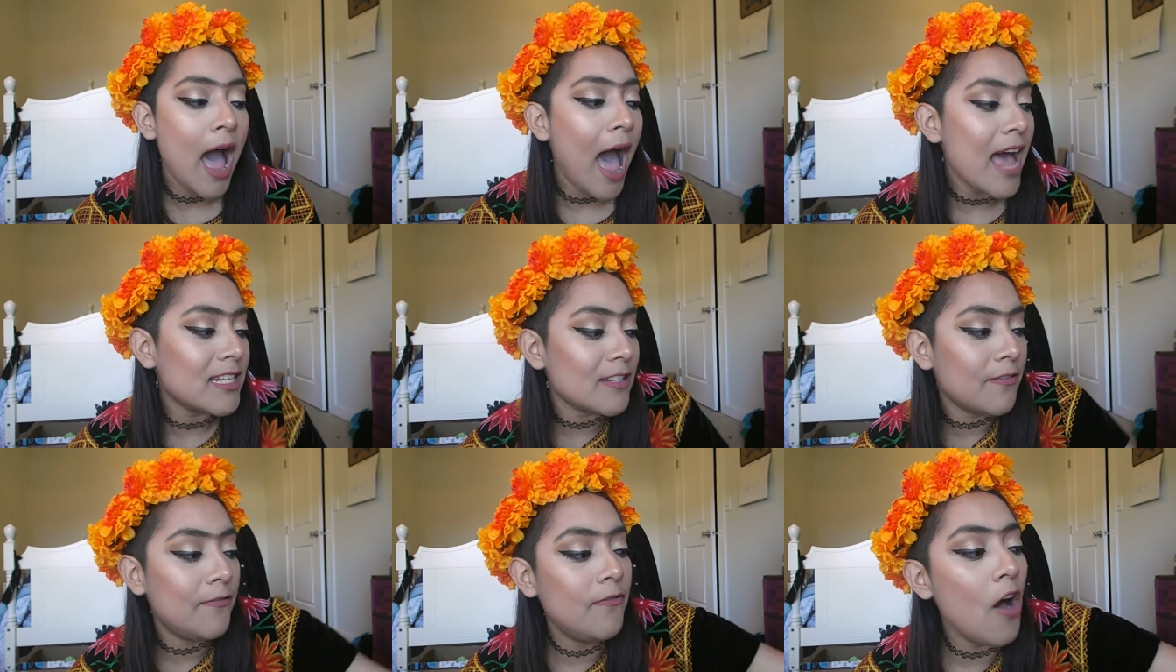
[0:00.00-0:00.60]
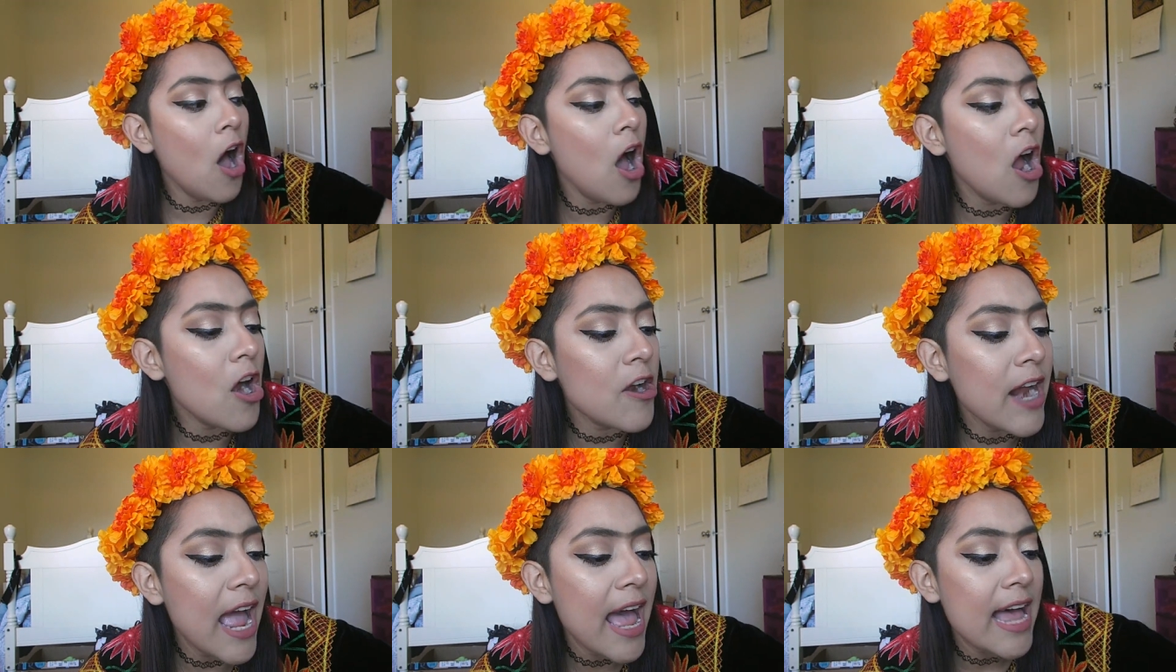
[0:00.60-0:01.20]
As
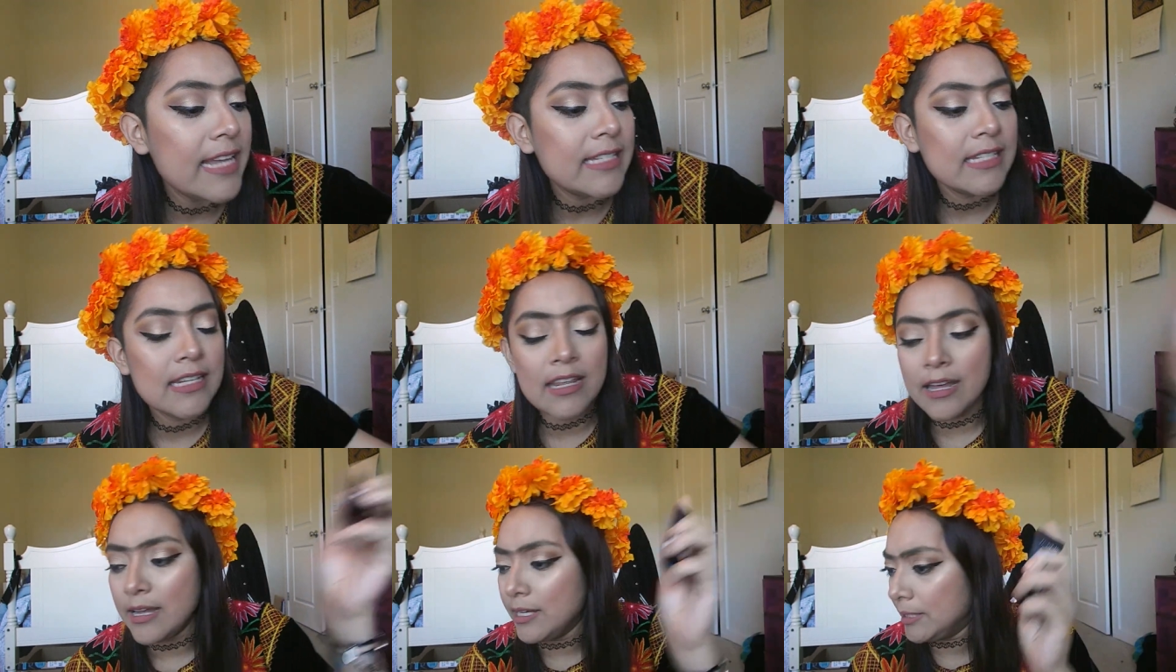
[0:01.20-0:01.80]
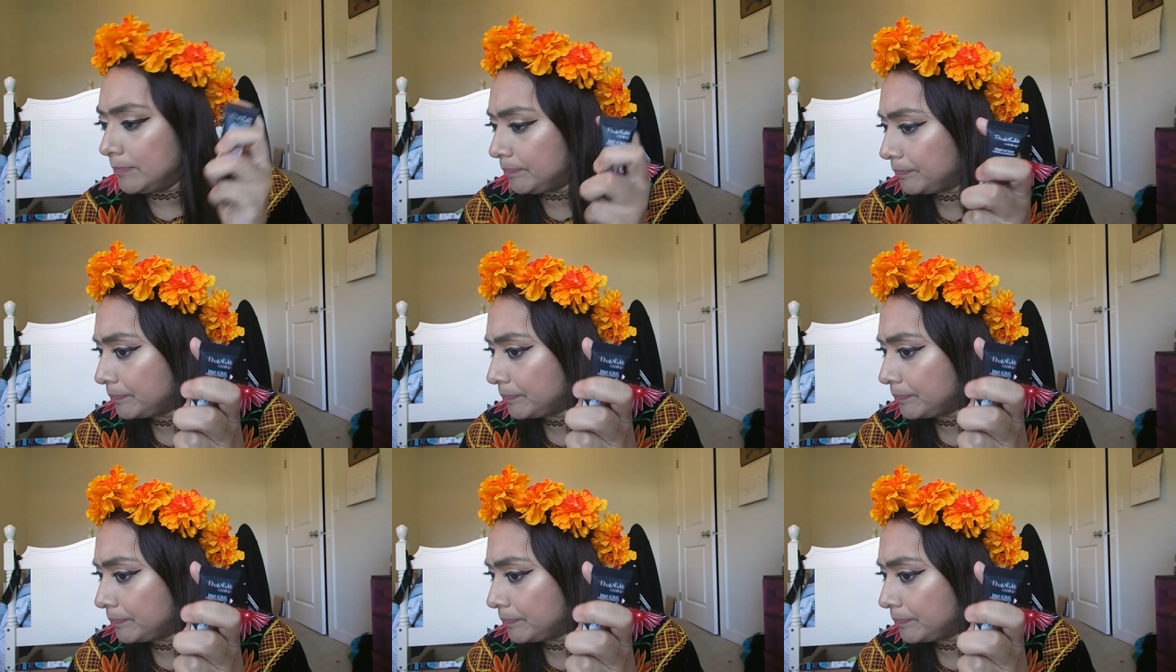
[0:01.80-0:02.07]
far as the